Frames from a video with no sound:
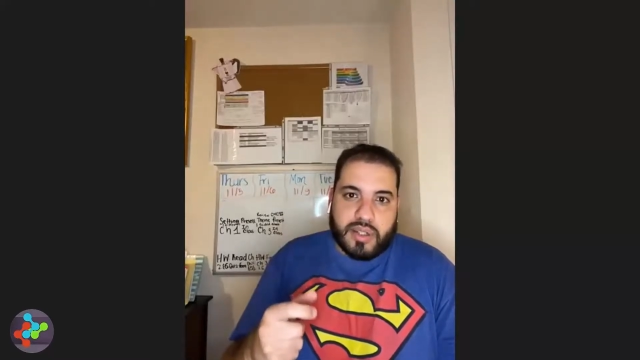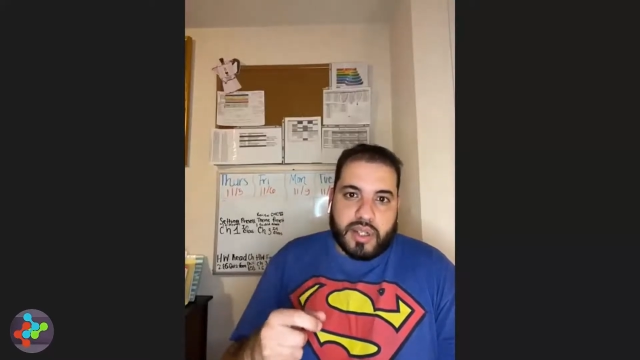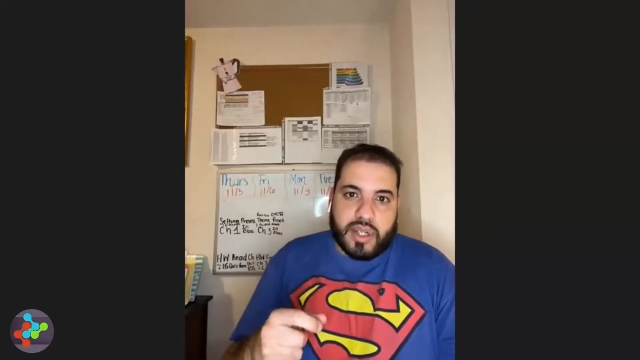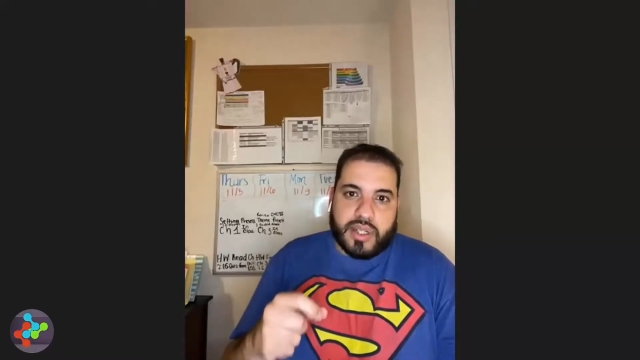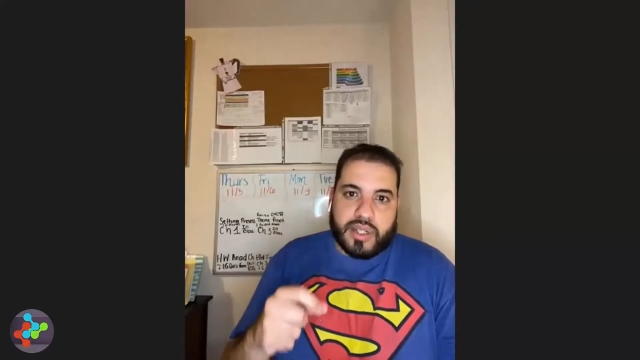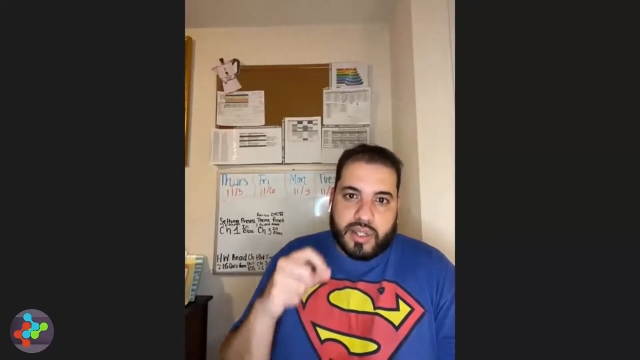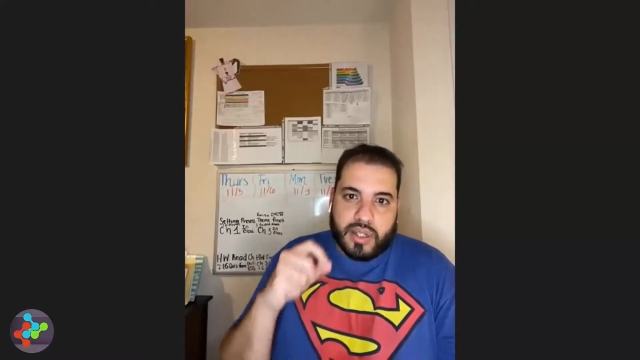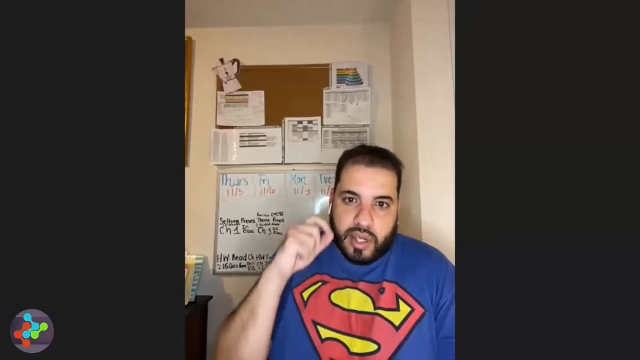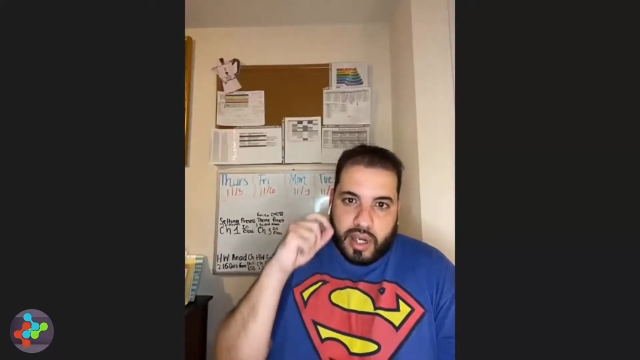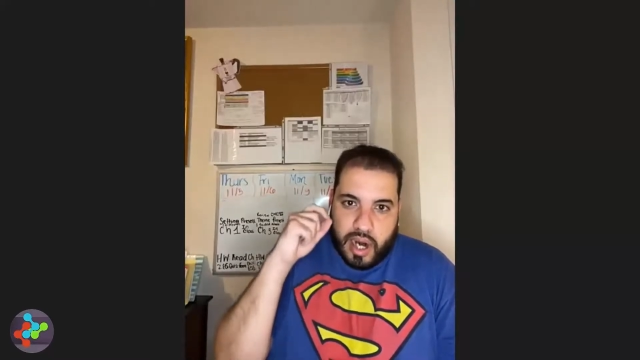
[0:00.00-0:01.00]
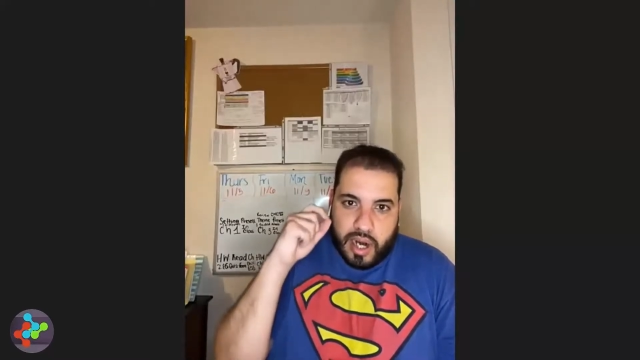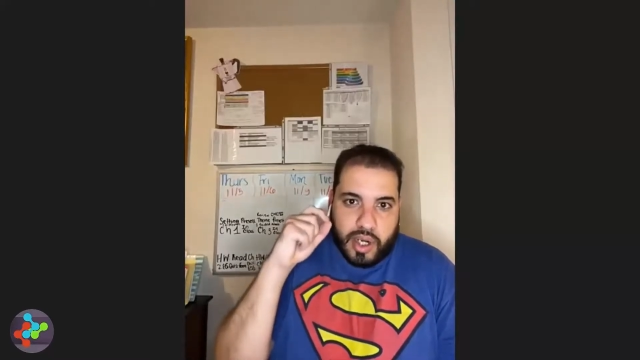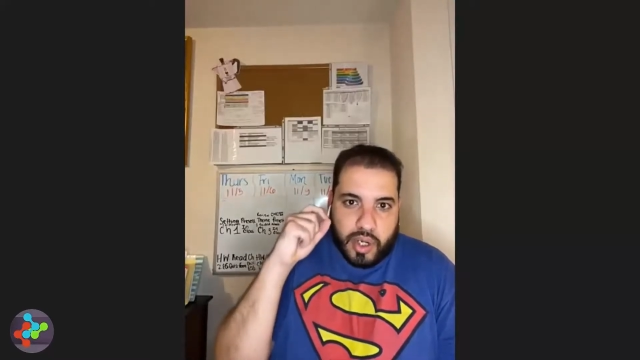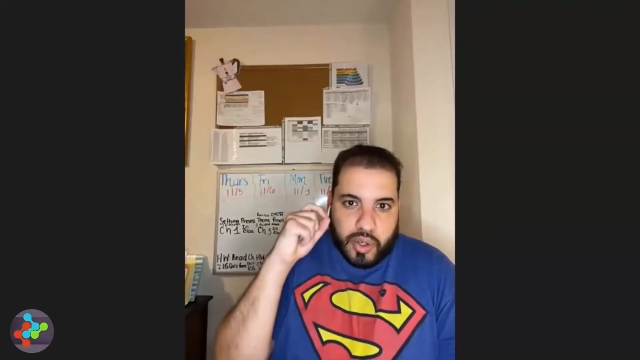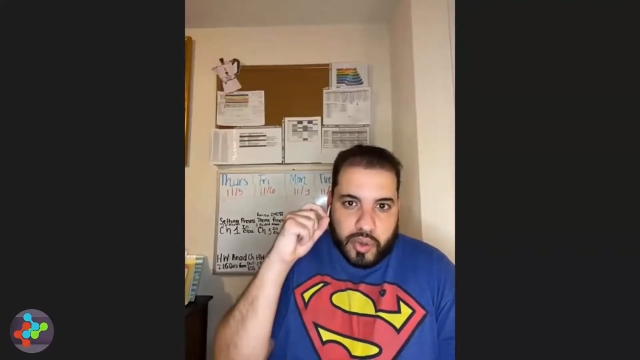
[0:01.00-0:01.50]
It's how to
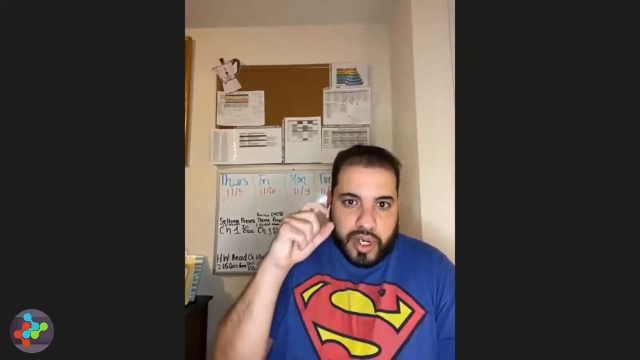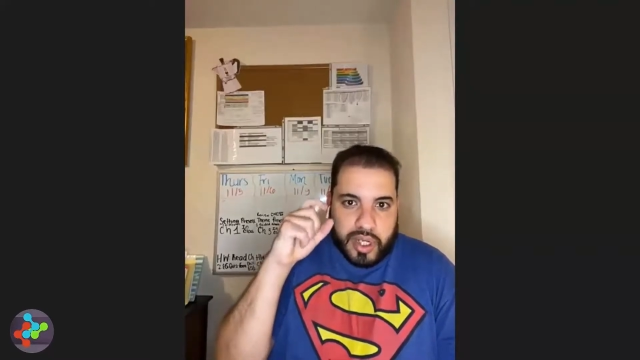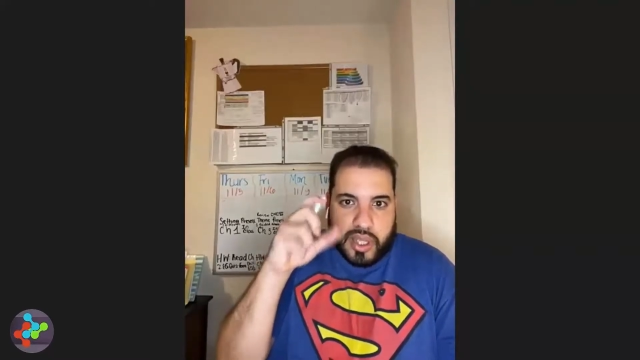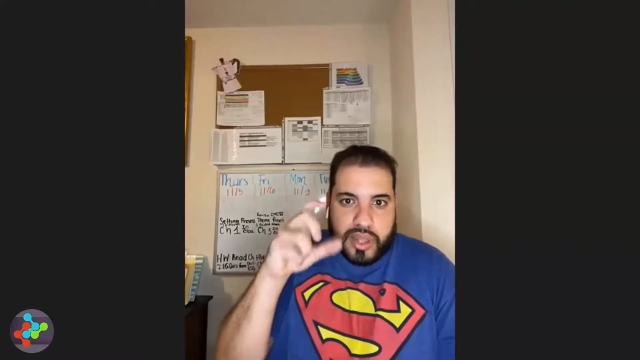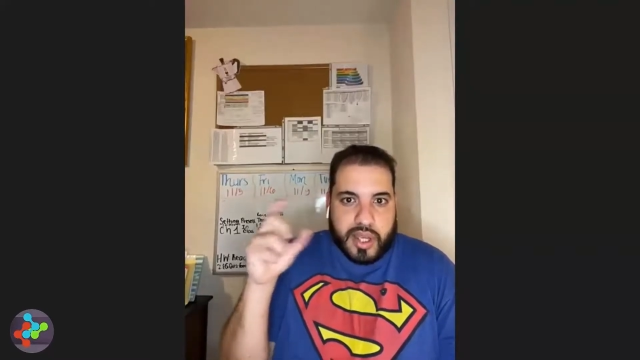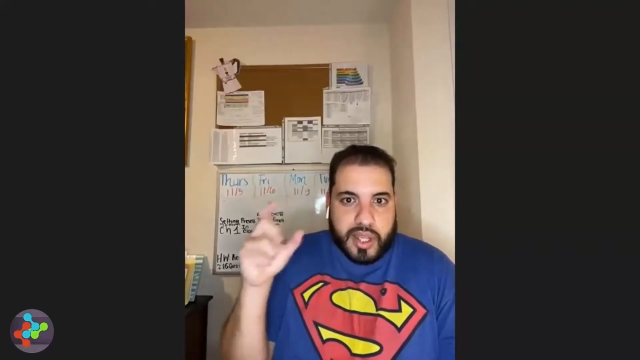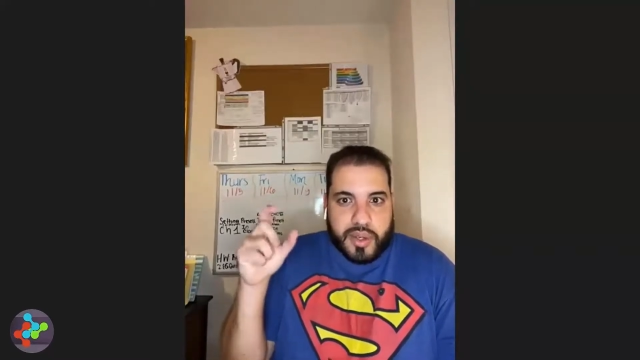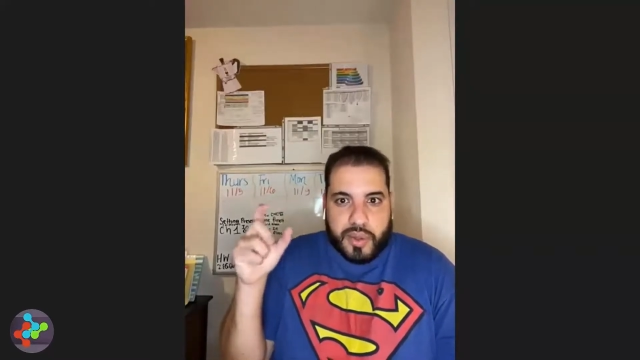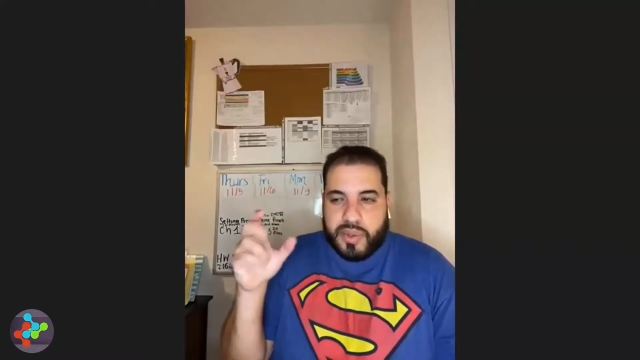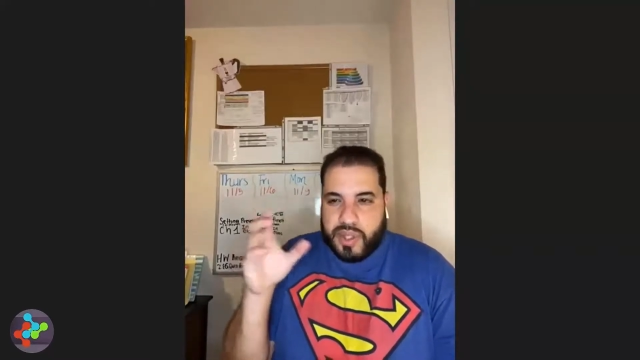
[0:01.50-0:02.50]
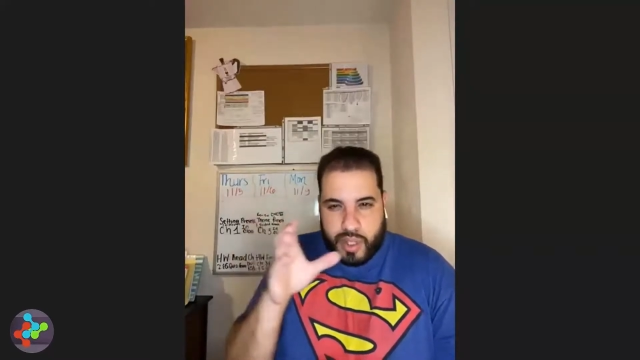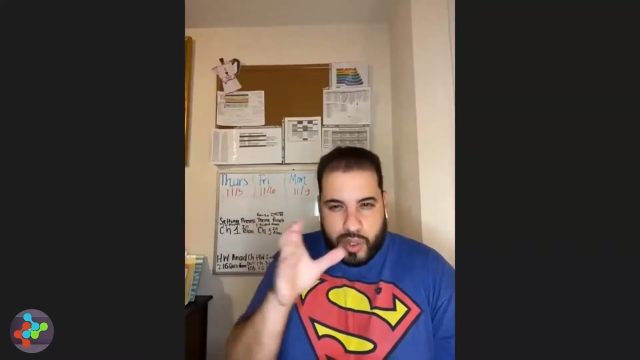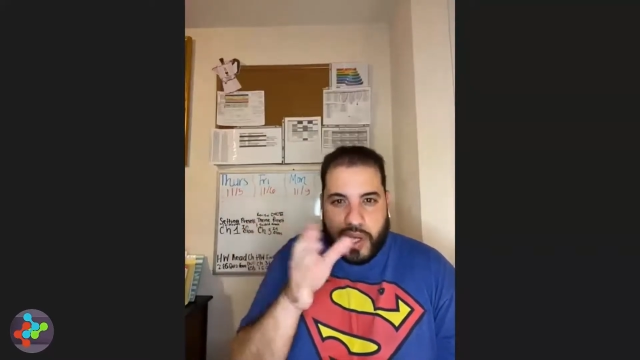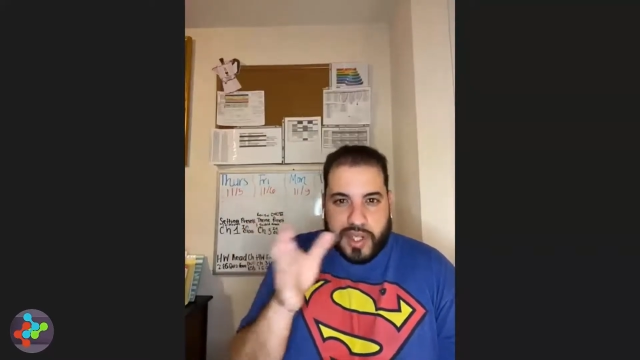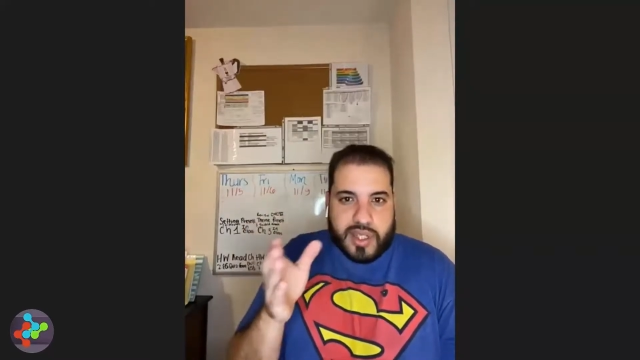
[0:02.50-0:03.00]
critically think through
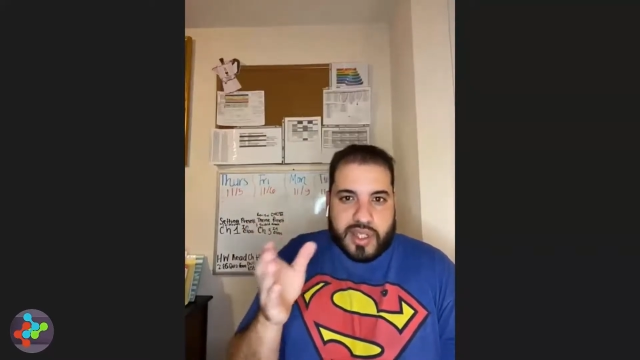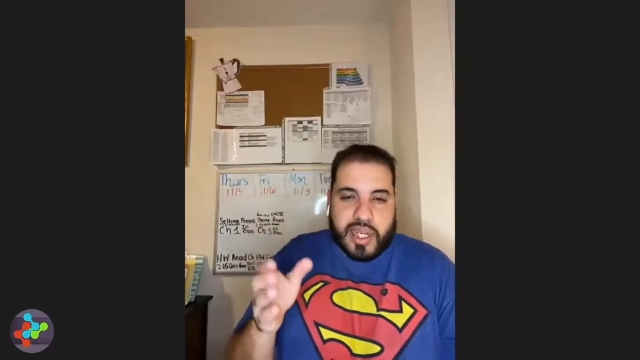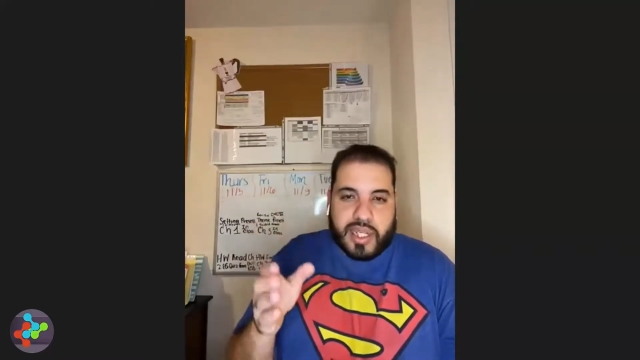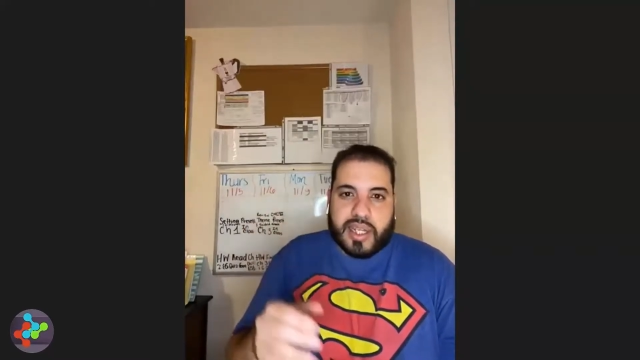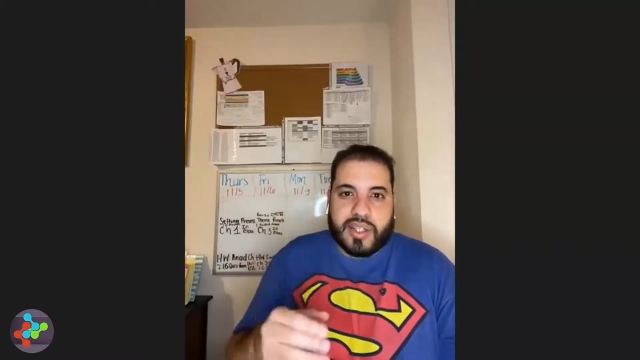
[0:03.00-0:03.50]
situations like that.